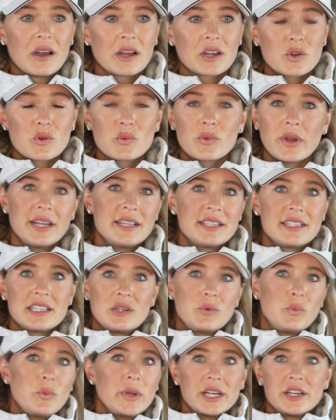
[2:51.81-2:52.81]

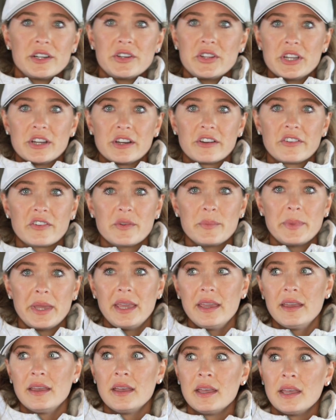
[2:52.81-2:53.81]
crazy weird year for
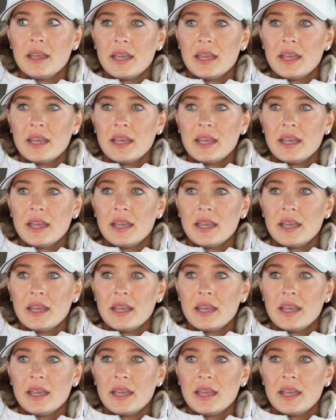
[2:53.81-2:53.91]
me.